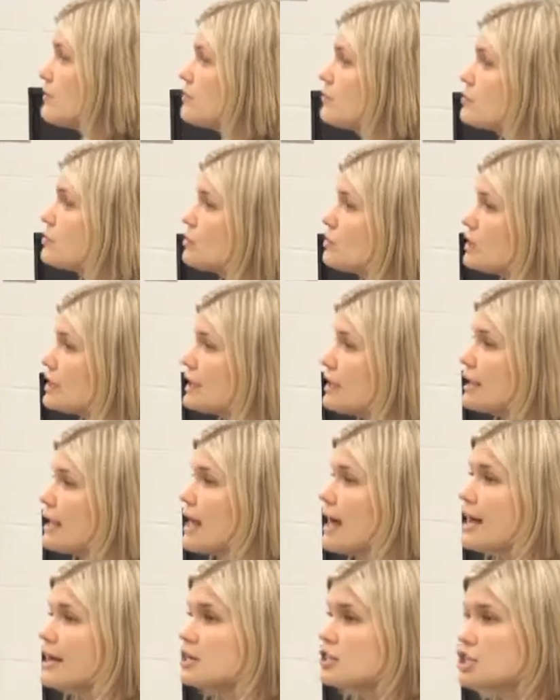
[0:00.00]
If you're looking
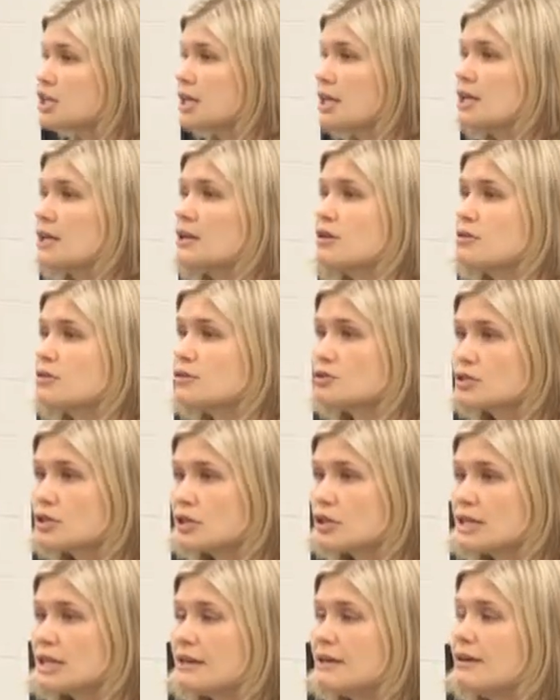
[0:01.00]
at chicken or
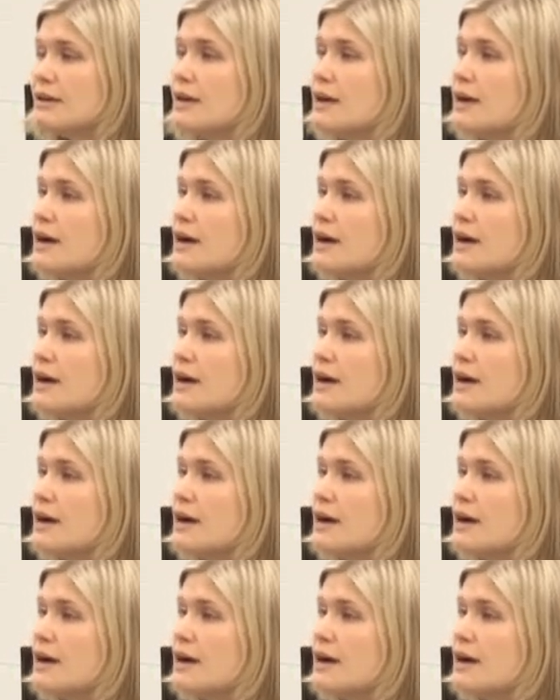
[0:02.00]
turkey